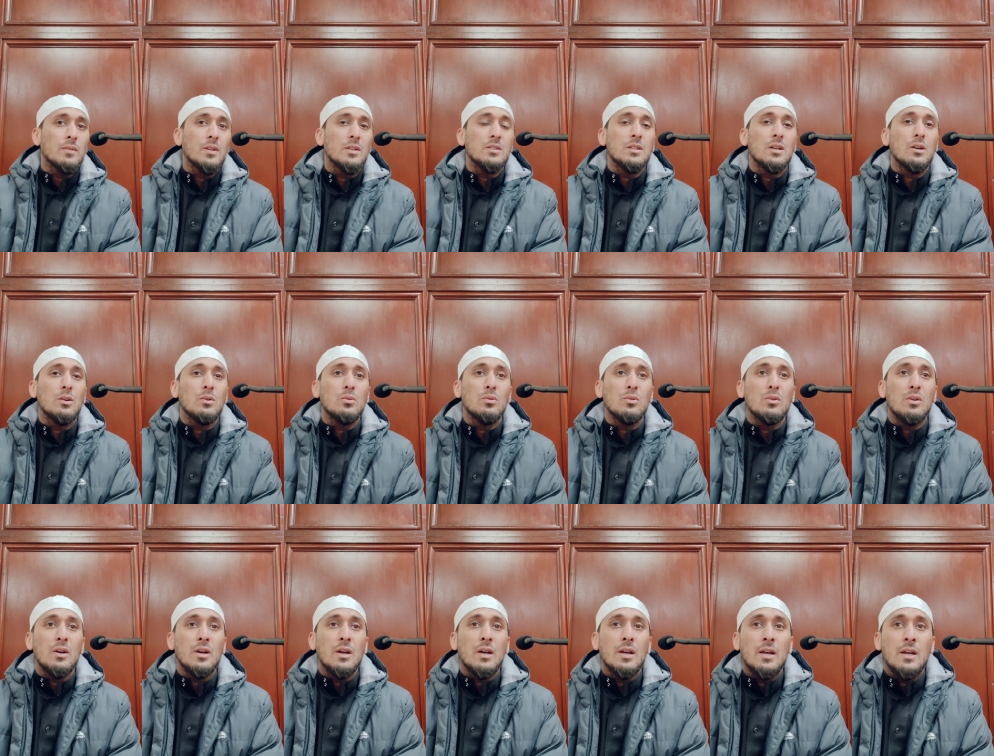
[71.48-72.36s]
There's
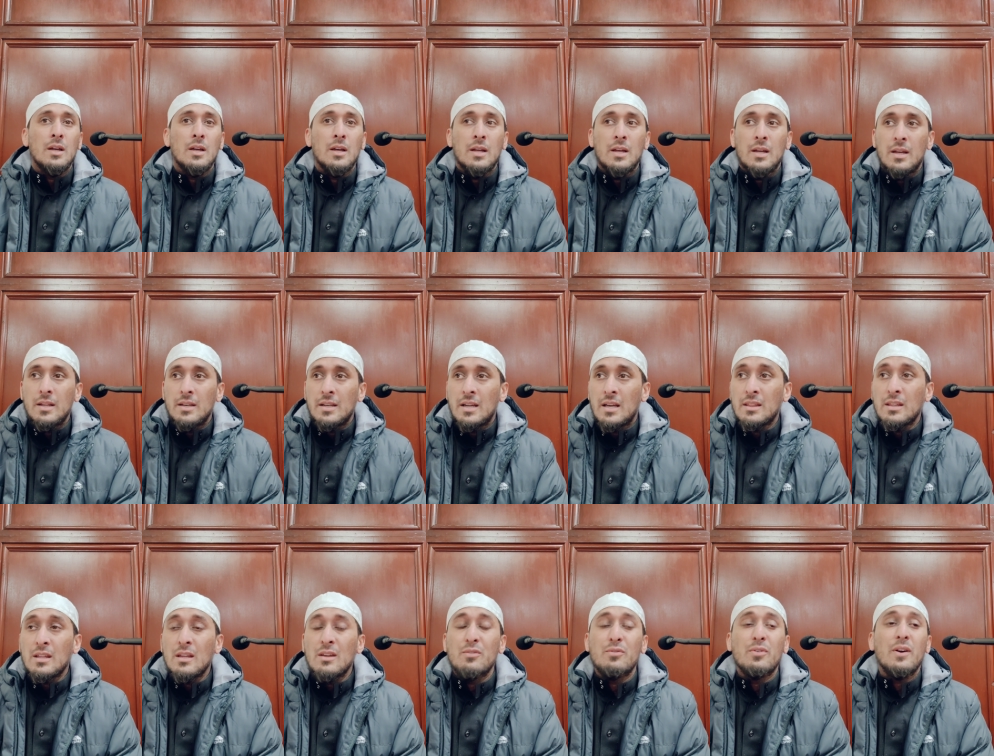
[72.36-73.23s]
no
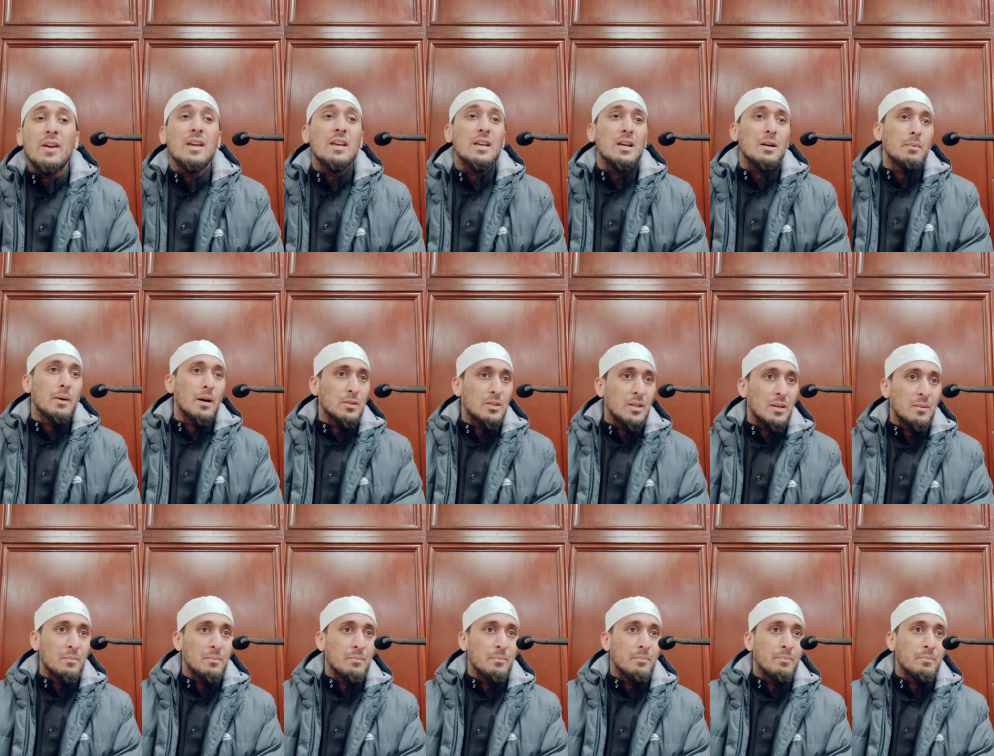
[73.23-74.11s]
nothing fake about
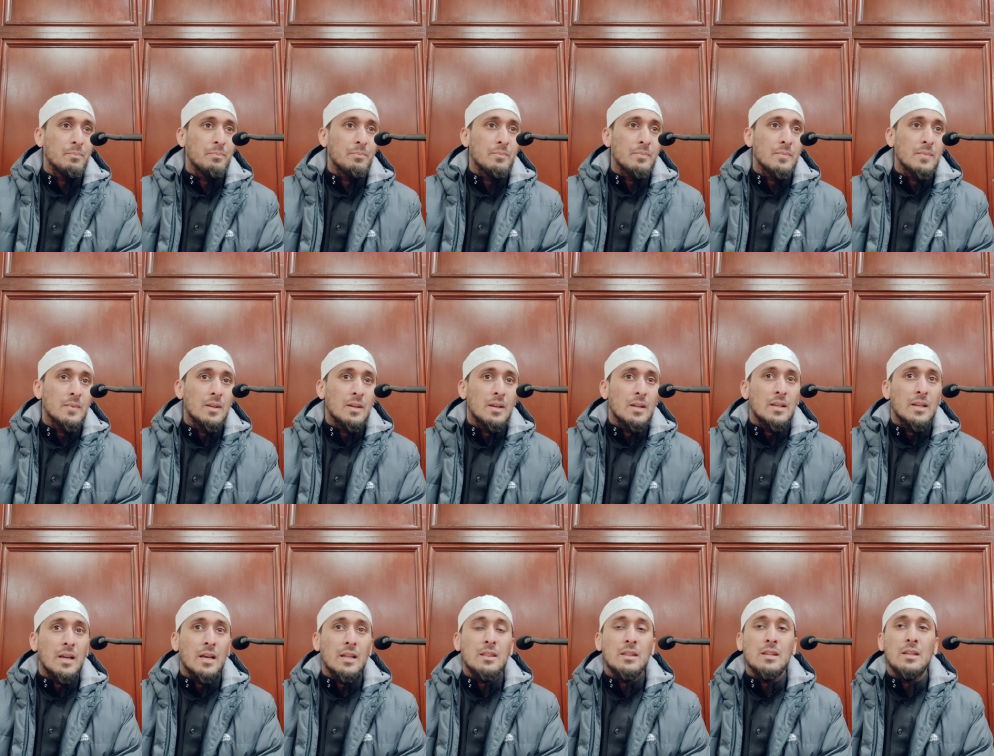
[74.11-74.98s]
him,
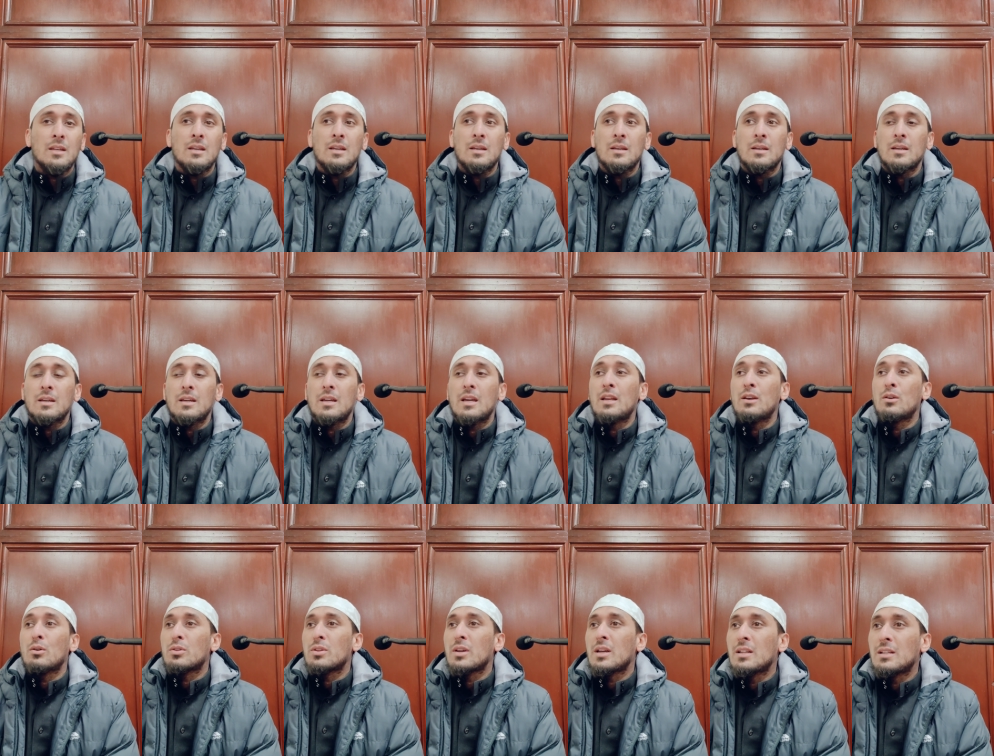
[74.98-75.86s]
nothing
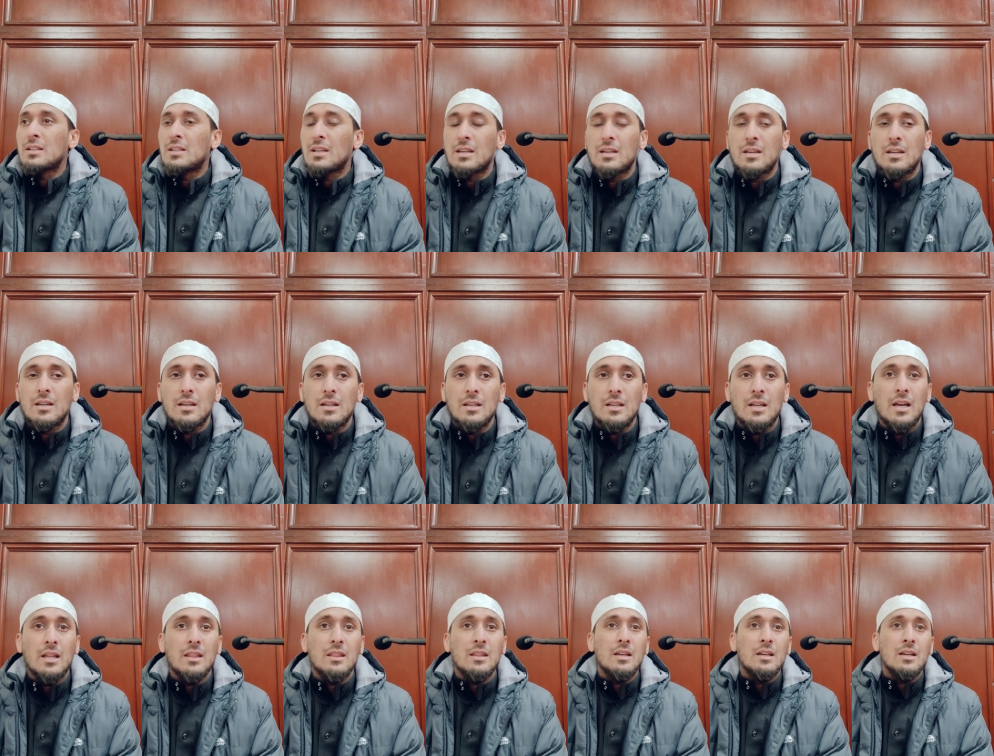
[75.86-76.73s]
inauthentic,
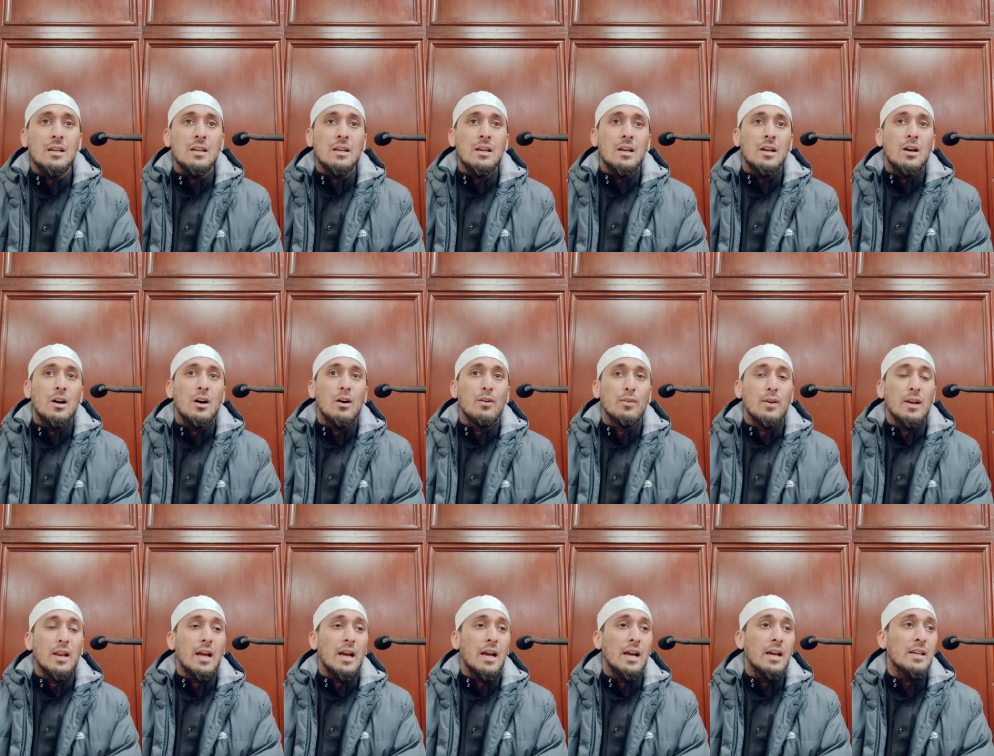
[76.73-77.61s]
nothing
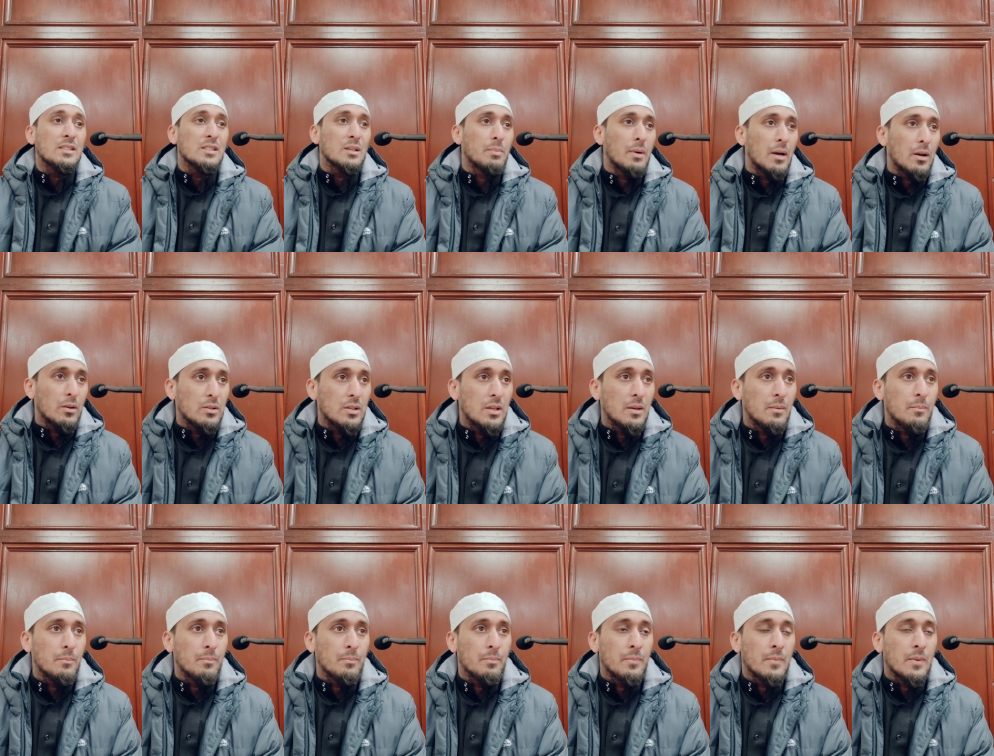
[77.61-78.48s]
of lies about
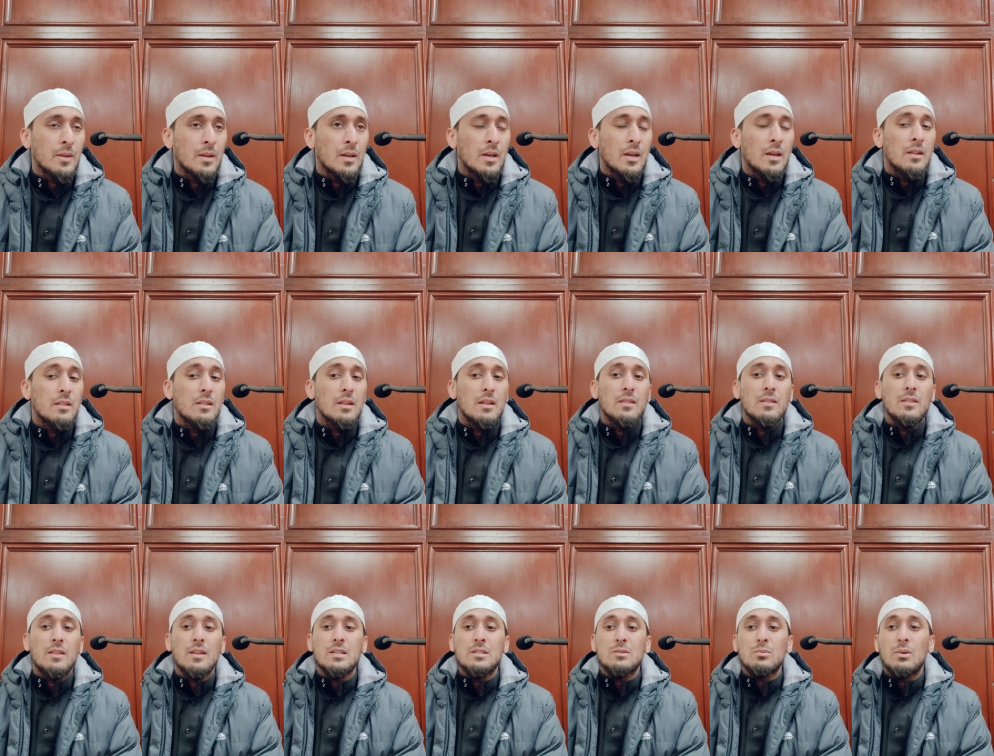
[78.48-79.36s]
him.
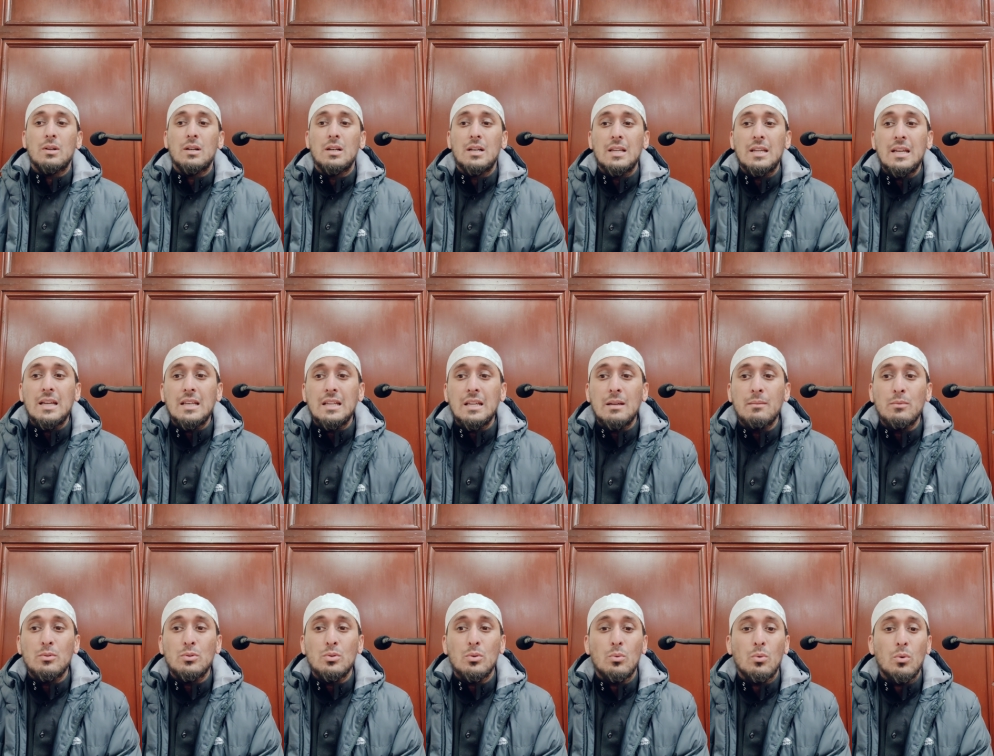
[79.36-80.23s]
Then this will lead
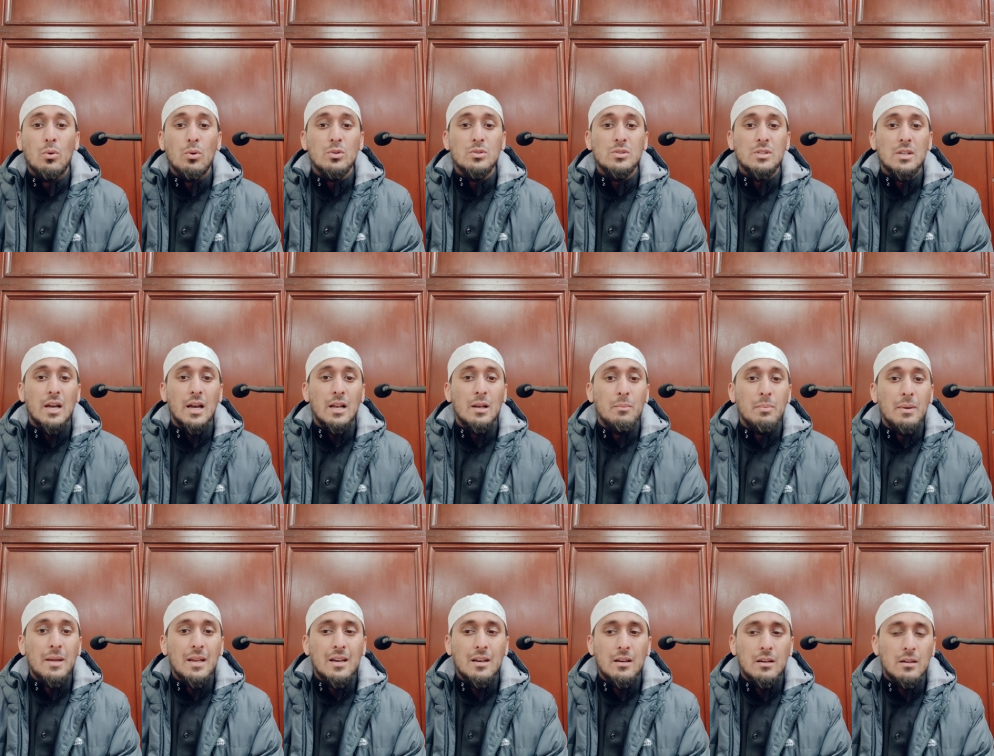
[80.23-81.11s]
him towards
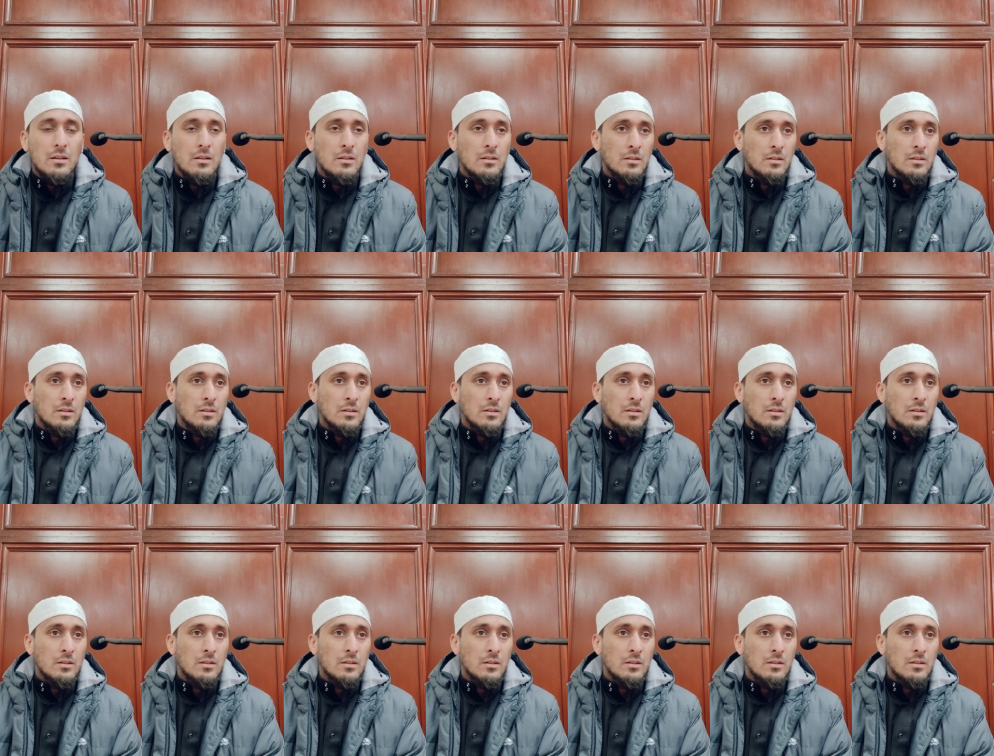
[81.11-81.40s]
albir,